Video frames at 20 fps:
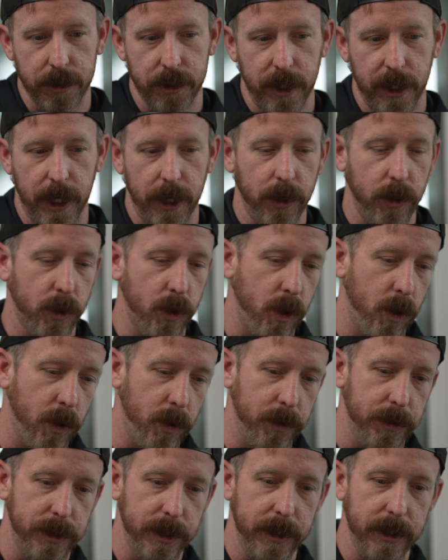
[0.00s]
So you get your
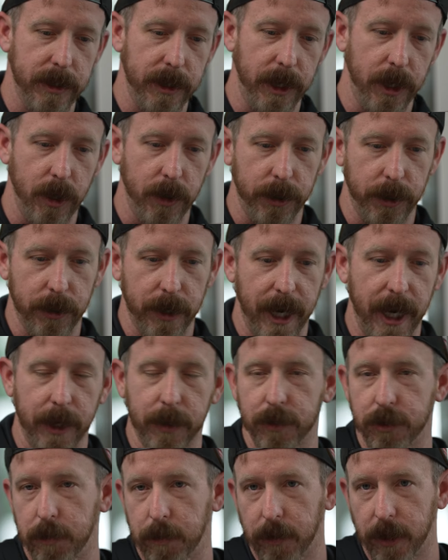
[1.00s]
colds and, you know, your
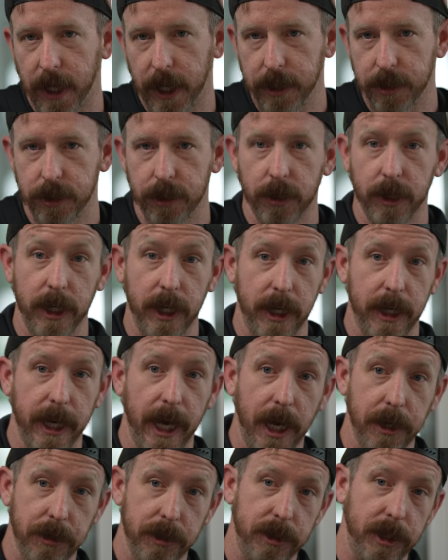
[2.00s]
ankle sprains and your heat
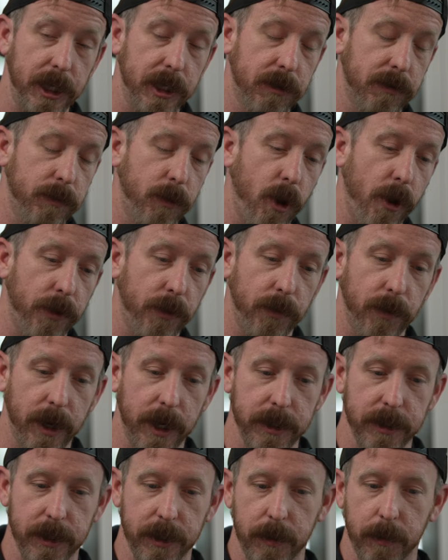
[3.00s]
casualties from all the
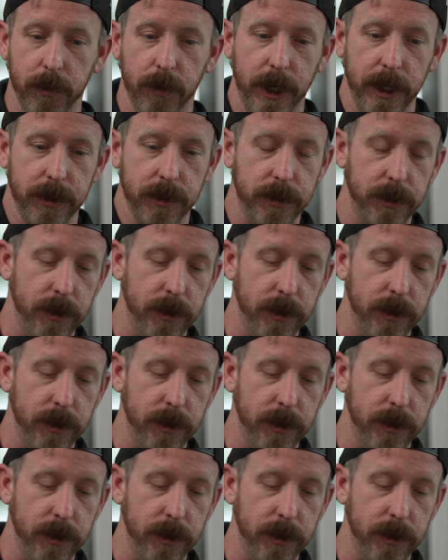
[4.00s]
runs that the Marines